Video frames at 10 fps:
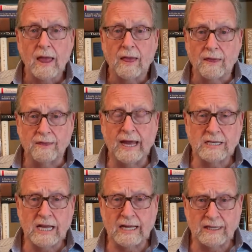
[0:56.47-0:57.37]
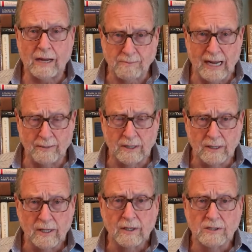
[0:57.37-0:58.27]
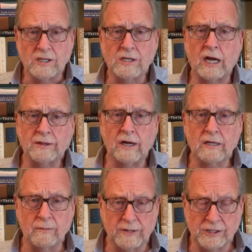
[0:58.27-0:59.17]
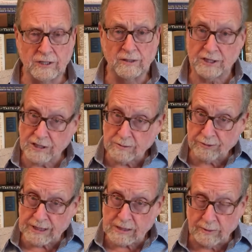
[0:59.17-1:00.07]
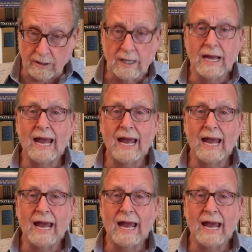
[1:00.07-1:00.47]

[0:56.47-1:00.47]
they take that payment, deduct their commission, this is in principle,